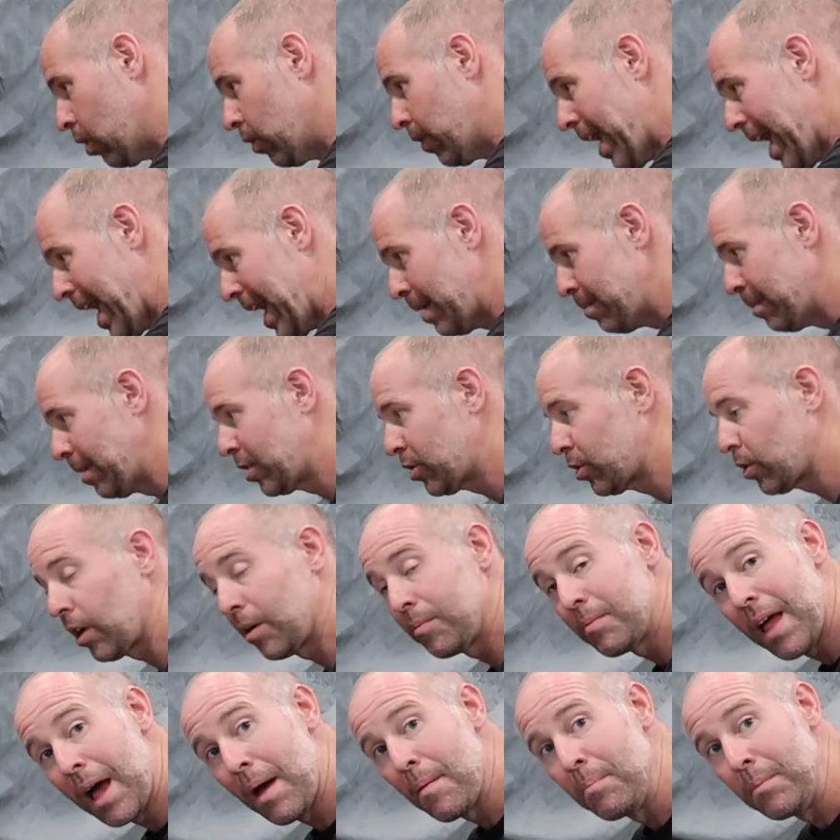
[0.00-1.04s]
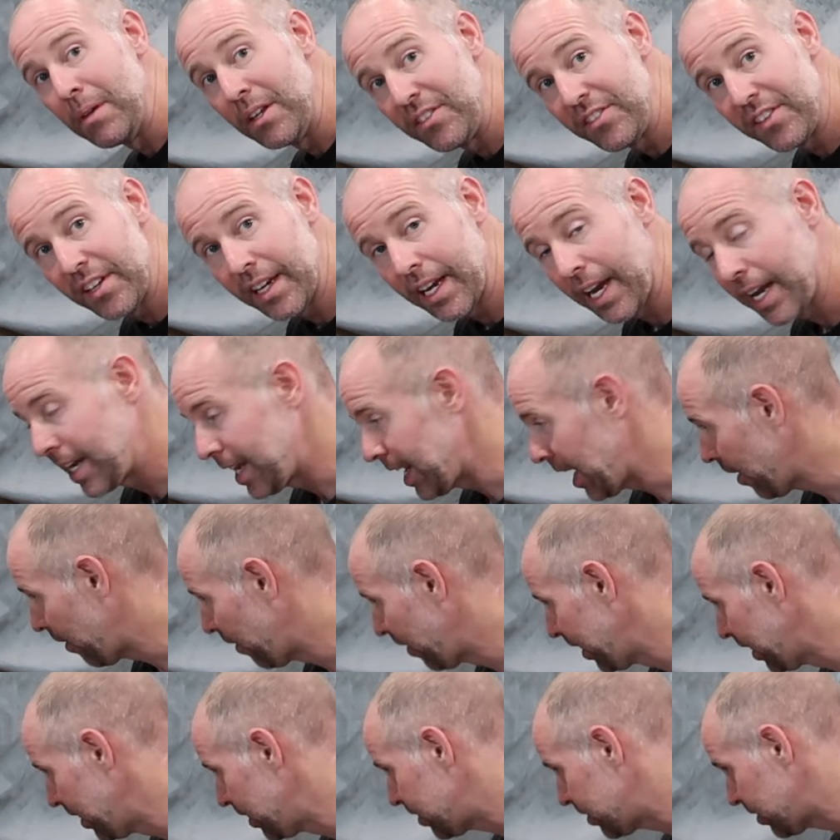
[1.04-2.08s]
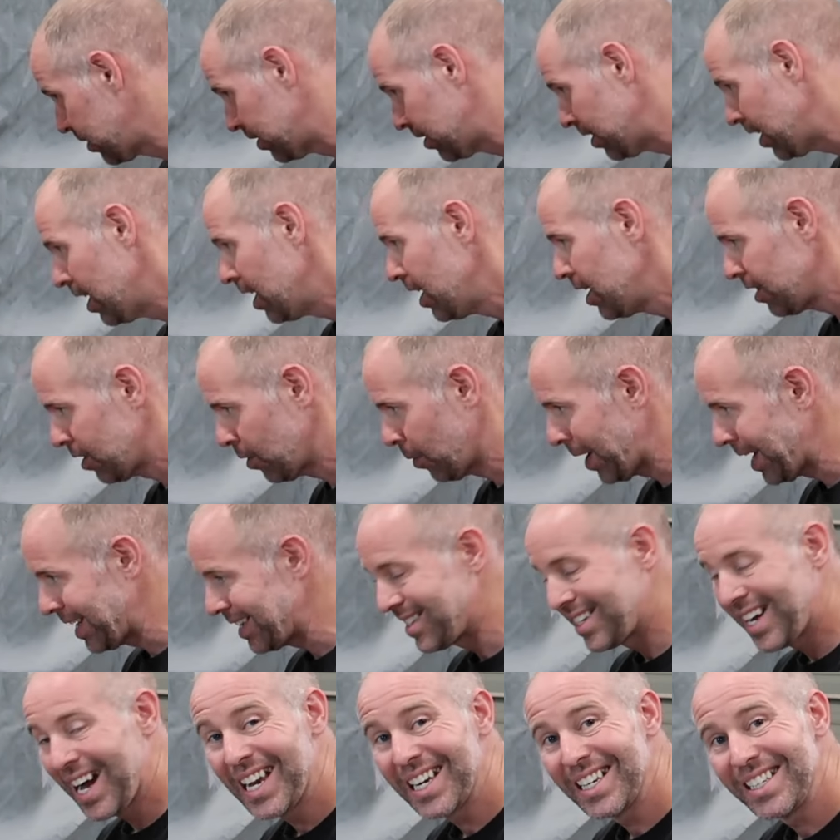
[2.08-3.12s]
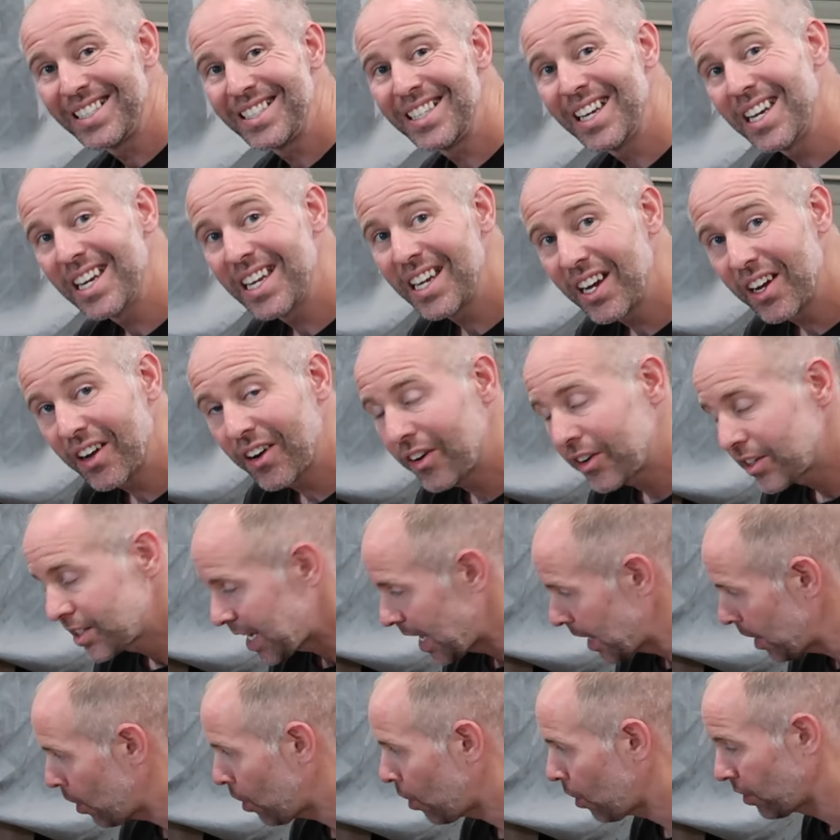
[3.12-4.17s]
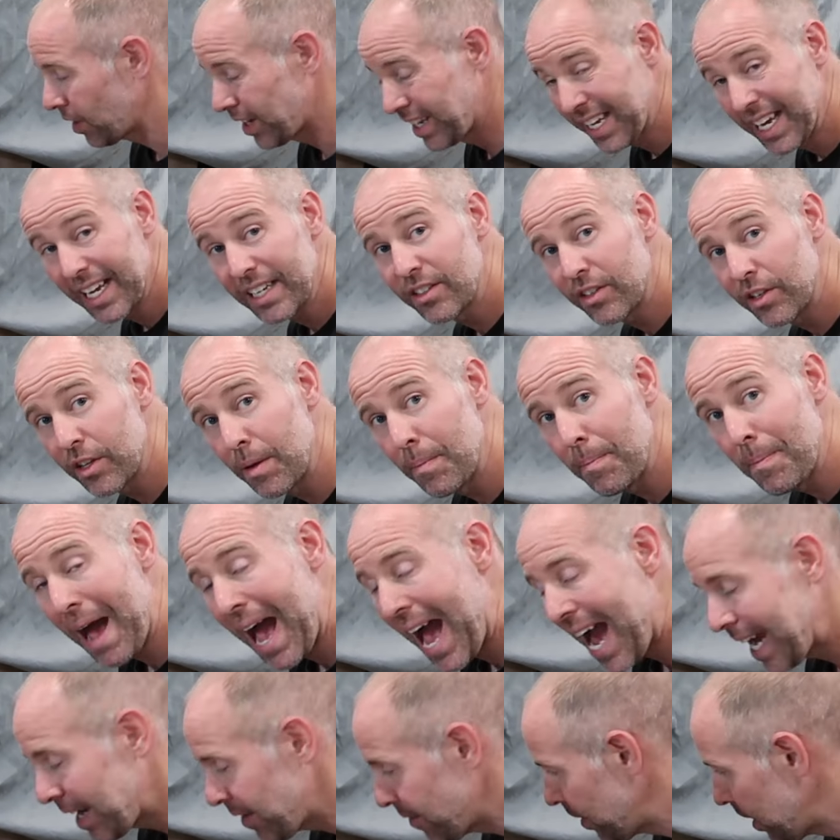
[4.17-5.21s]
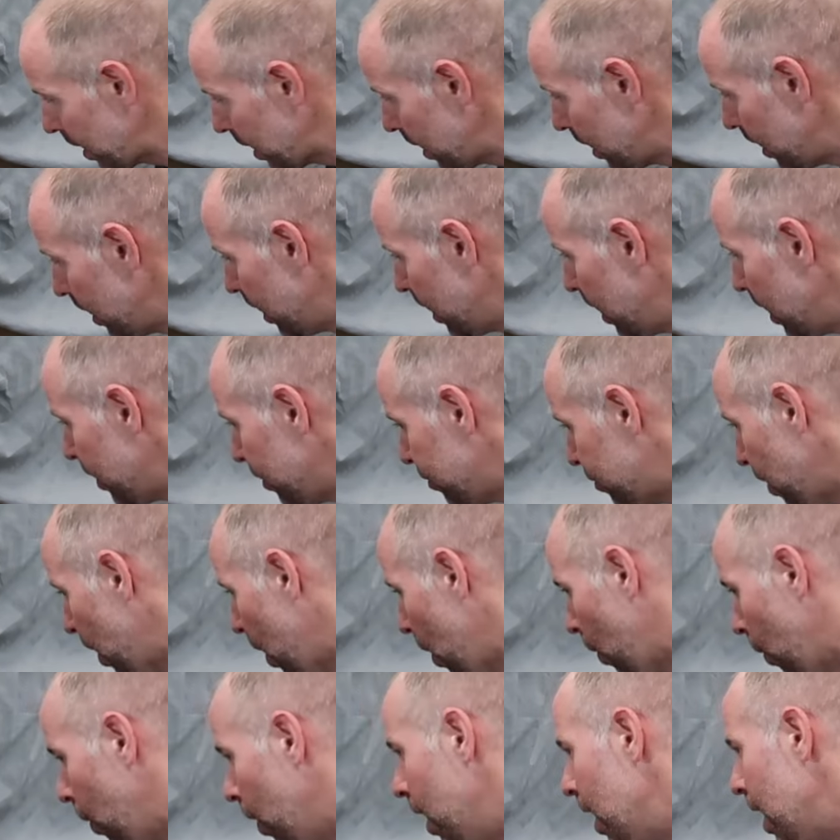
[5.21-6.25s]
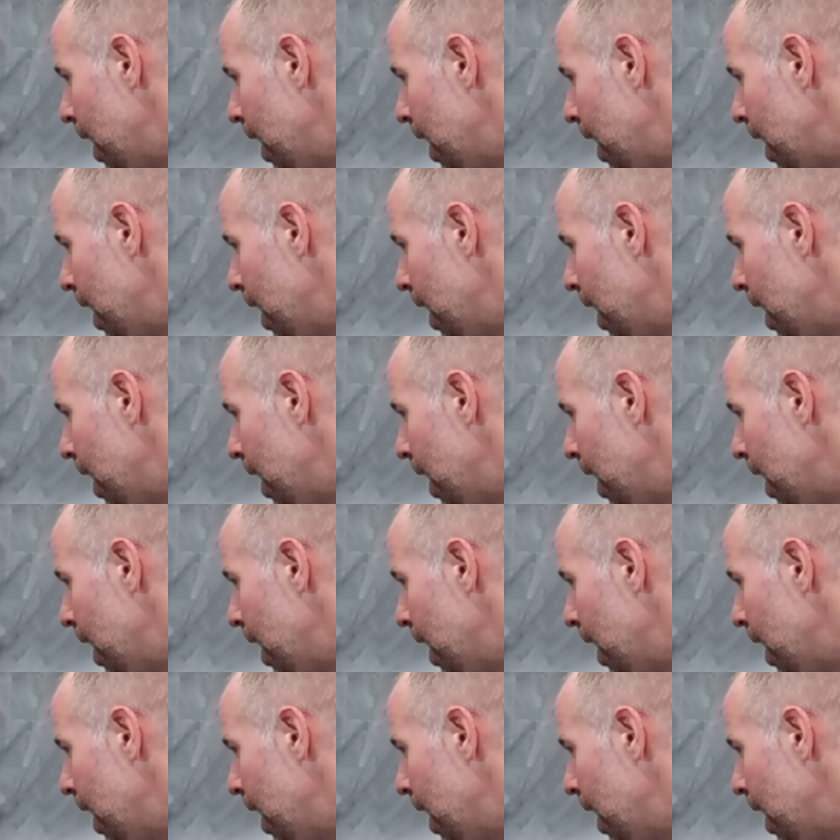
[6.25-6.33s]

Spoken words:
around and make sure I'm not missing any areas, because the way it's kind of sitting here is kind of hard to get to the back of it. So